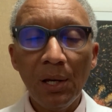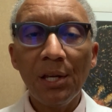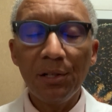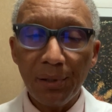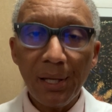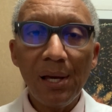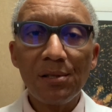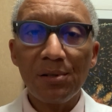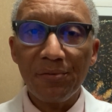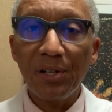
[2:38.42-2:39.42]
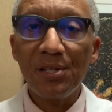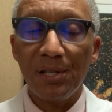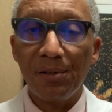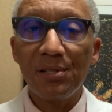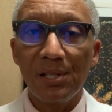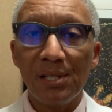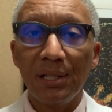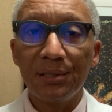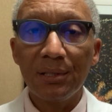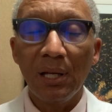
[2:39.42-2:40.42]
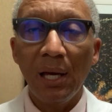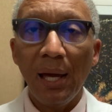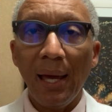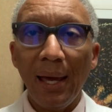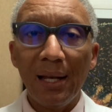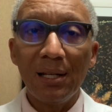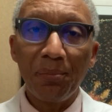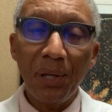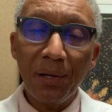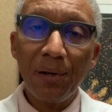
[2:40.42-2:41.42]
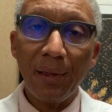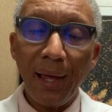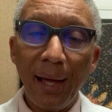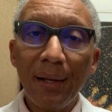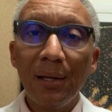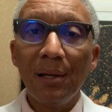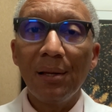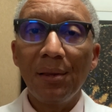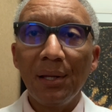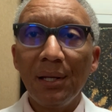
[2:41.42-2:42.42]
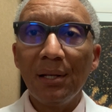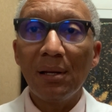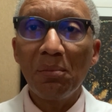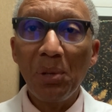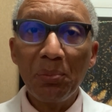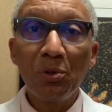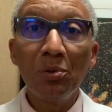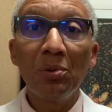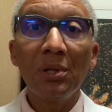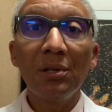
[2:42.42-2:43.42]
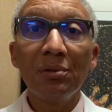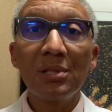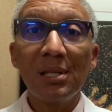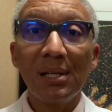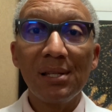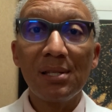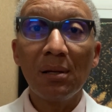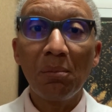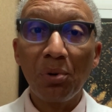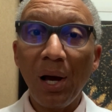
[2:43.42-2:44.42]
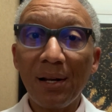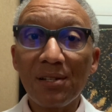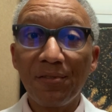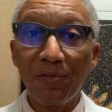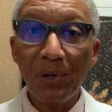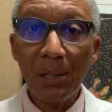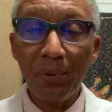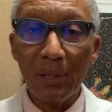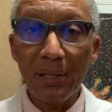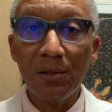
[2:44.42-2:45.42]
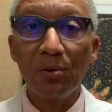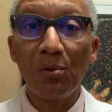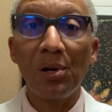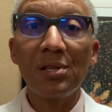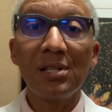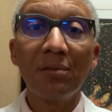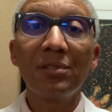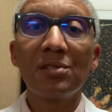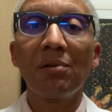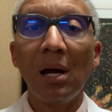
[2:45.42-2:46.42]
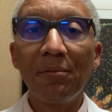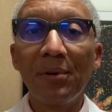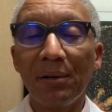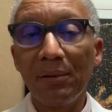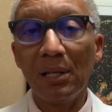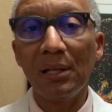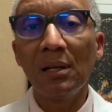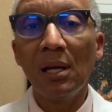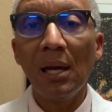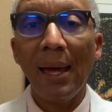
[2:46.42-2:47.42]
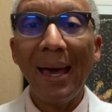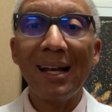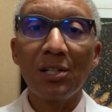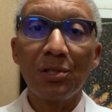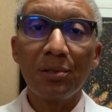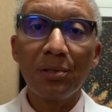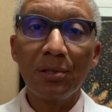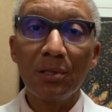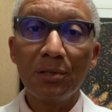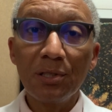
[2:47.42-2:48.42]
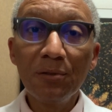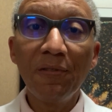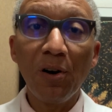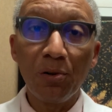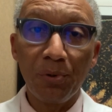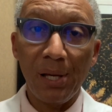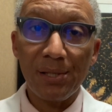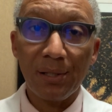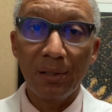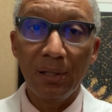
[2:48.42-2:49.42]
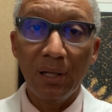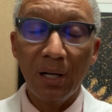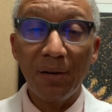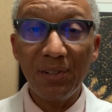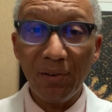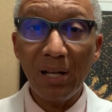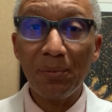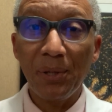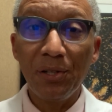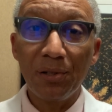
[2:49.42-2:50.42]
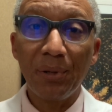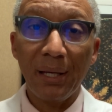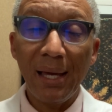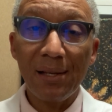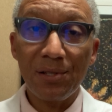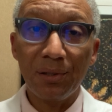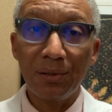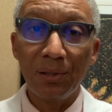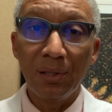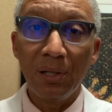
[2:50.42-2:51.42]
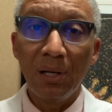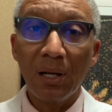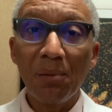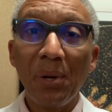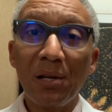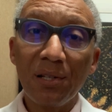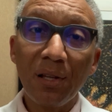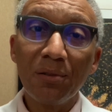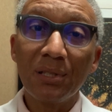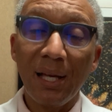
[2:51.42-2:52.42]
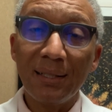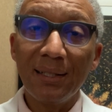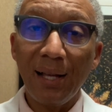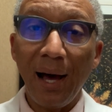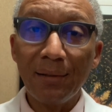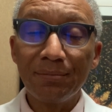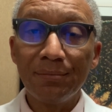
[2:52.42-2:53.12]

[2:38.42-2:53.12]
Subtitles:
Uterine cancer is a very serious disease, and it appeared that the people who used these products frequently, or self-described frequently, had a twofold risk of developing uterine cancer compared to those that did not.